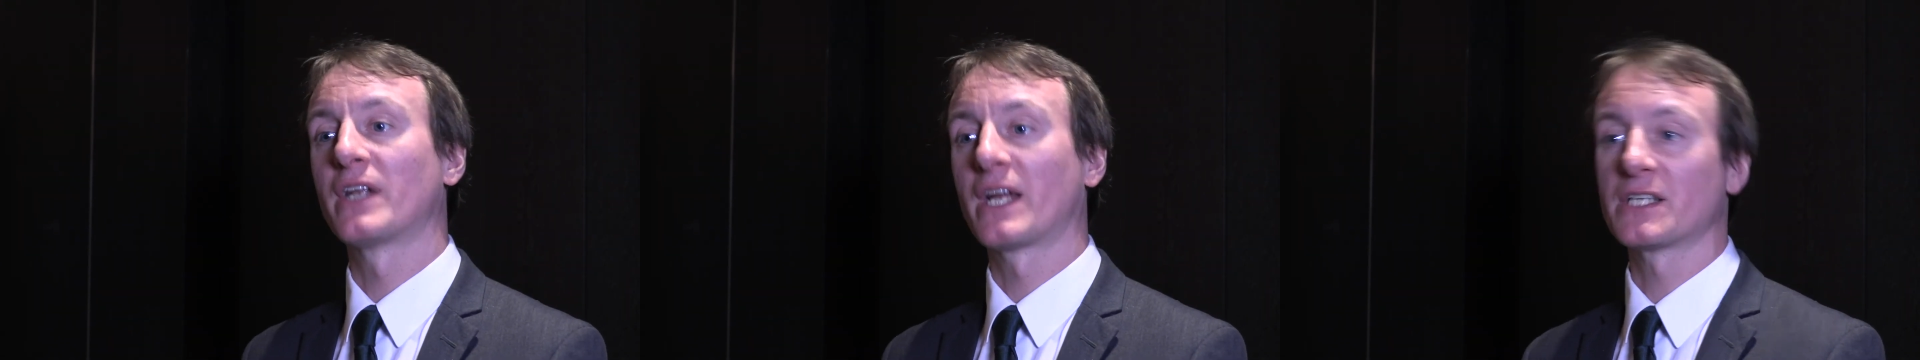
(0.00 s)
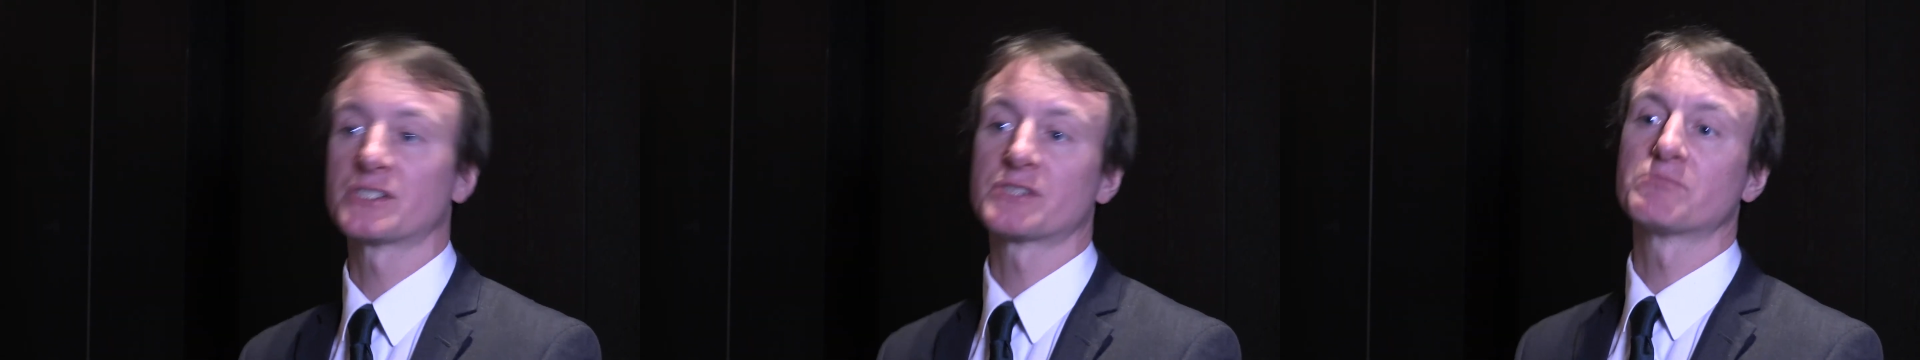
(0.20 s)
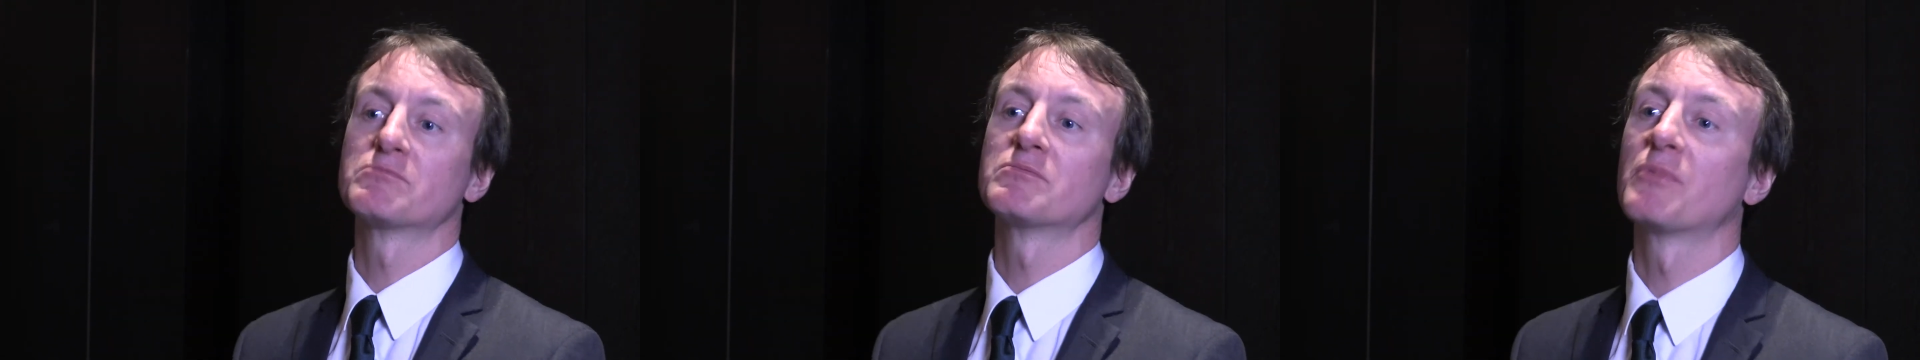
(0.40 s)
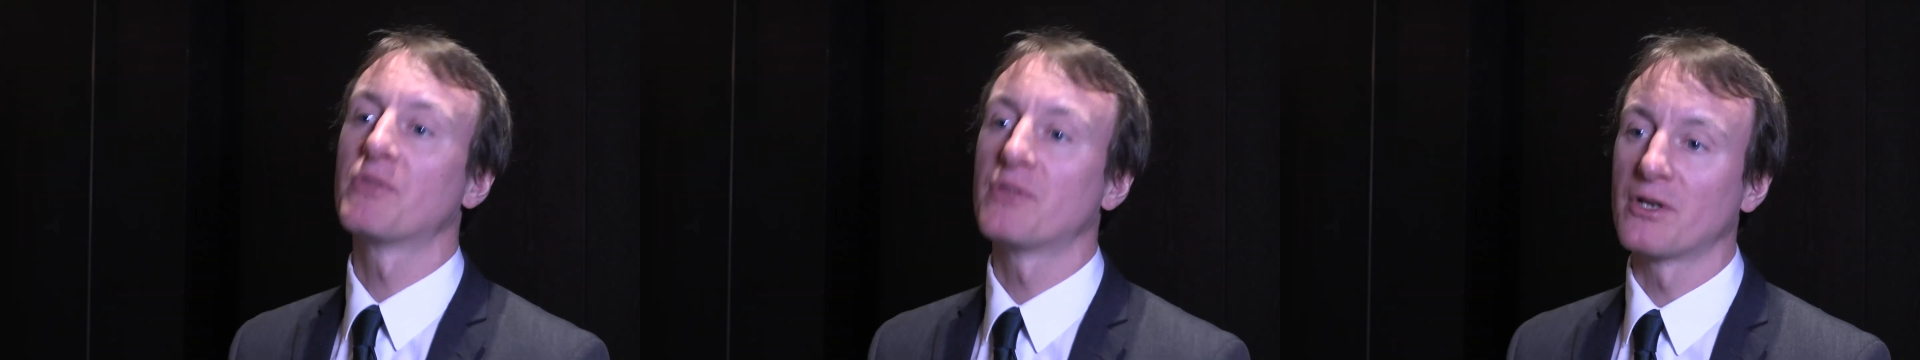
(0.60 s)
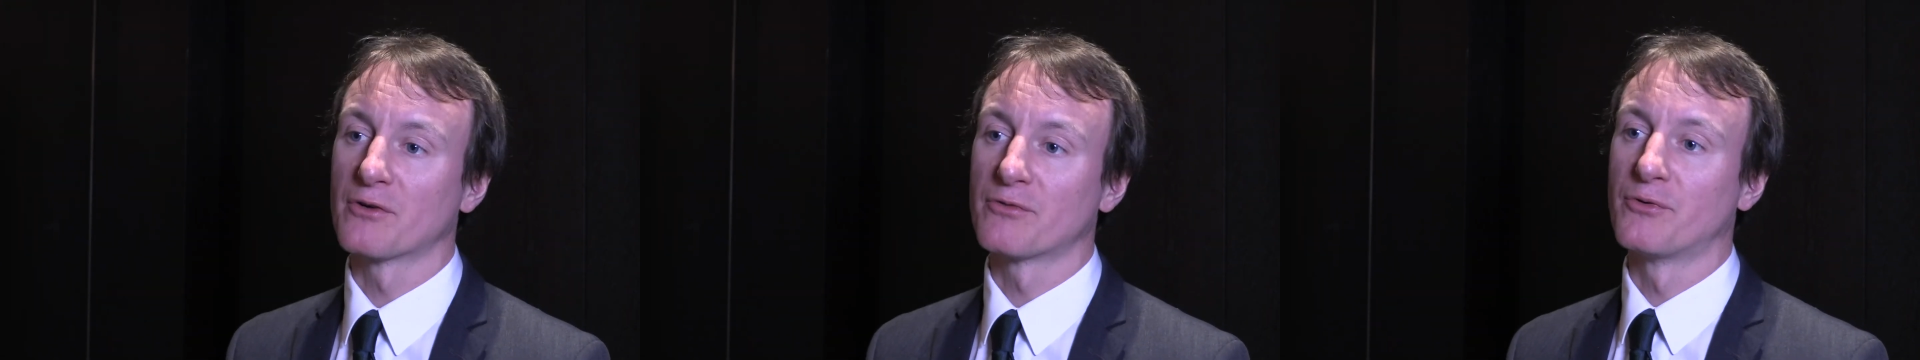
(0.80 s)
next
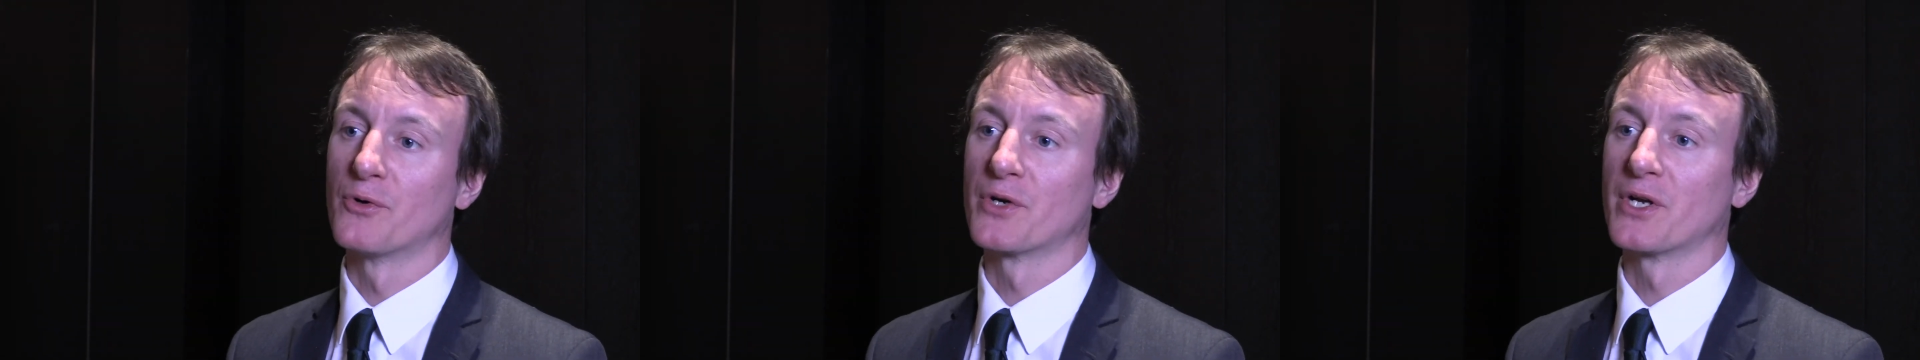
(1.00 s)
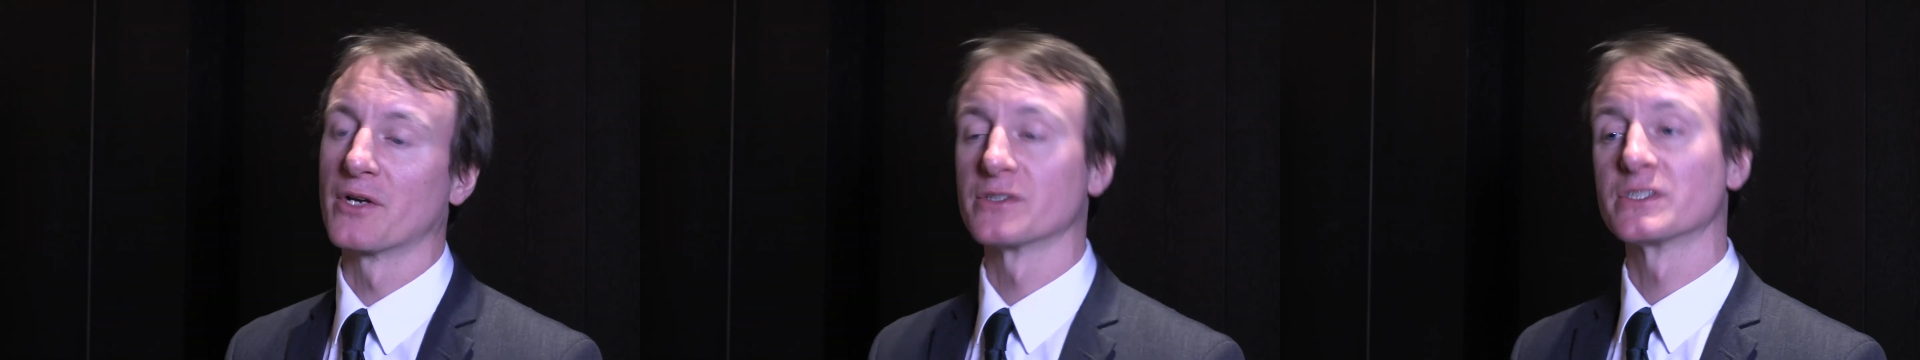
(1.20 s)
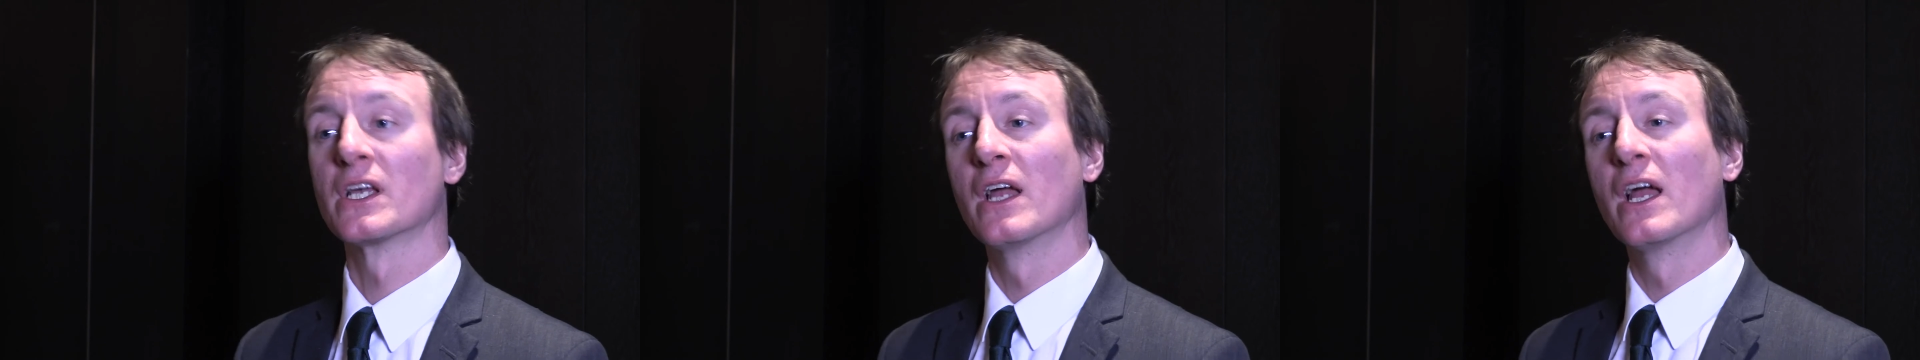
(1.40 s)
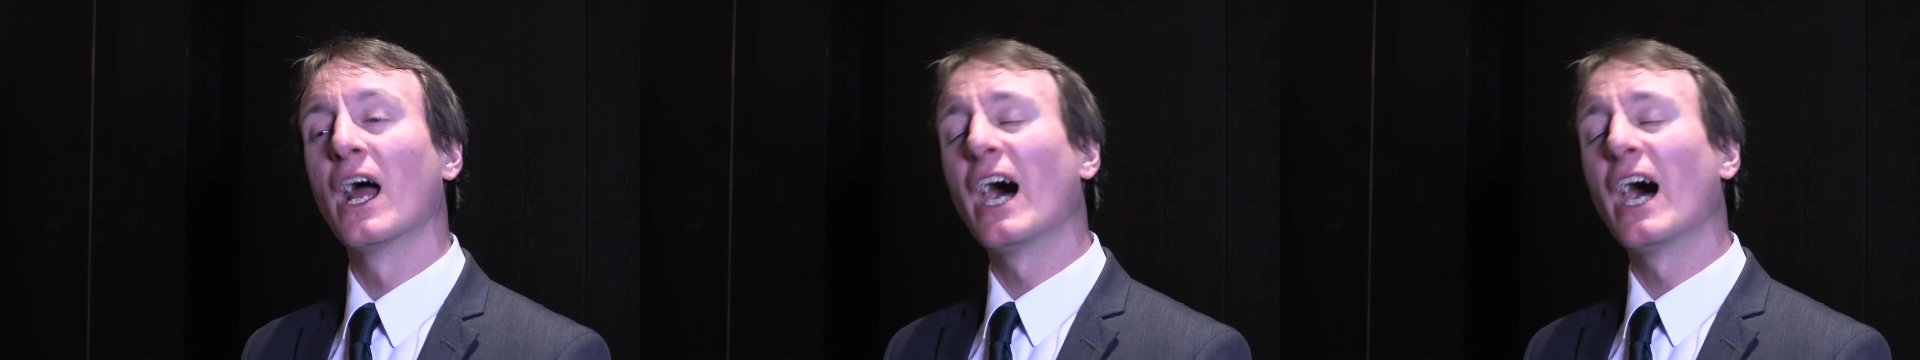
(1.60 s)
3 or 4 years.